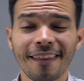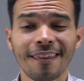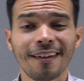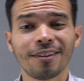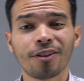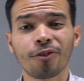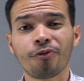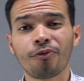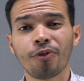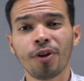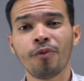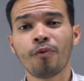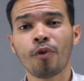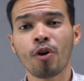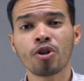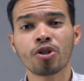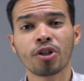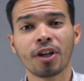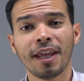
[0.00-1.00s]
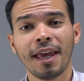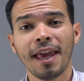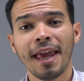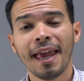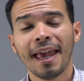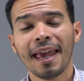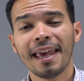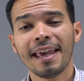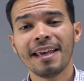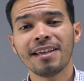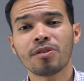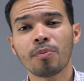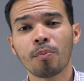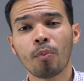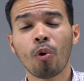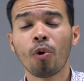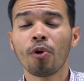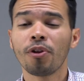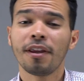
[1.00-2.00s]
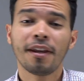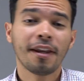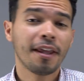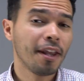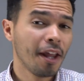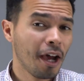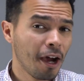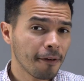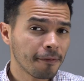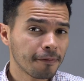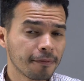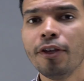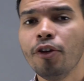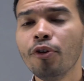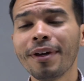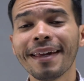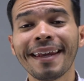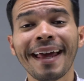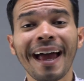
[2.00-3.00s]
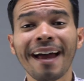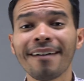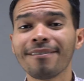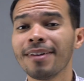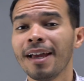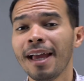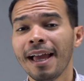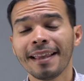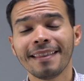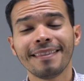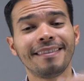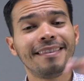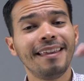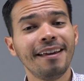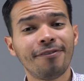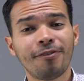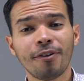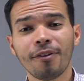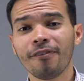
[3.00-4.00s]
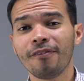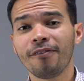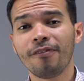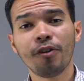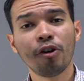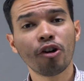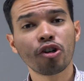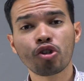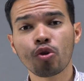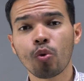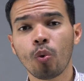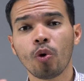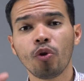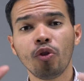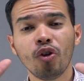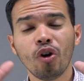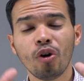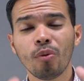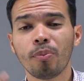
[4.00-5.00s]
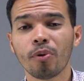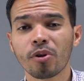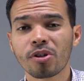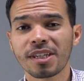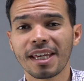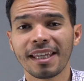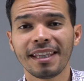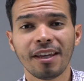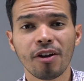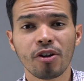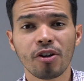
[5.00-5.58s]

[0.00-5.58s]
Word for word: I think the free version is more than enough. You can have different virtual notebooks in